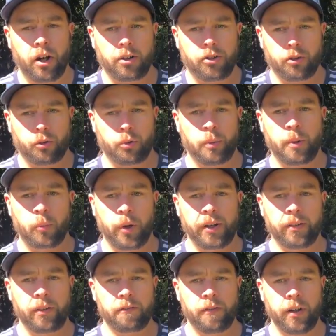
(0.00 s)
Just
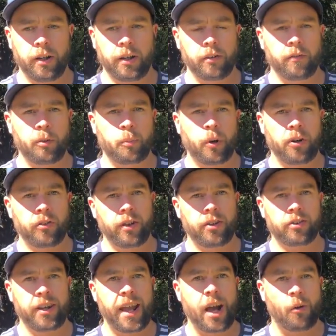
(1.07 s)
remembering the feeling of the
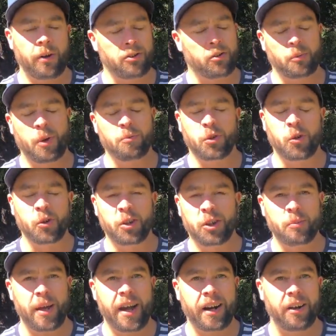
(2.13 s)
process now as I'm talking
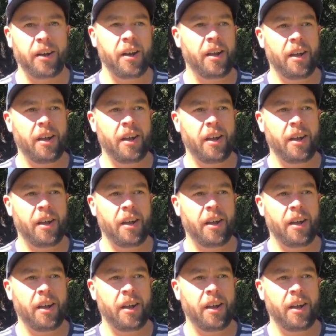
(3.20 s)
about it,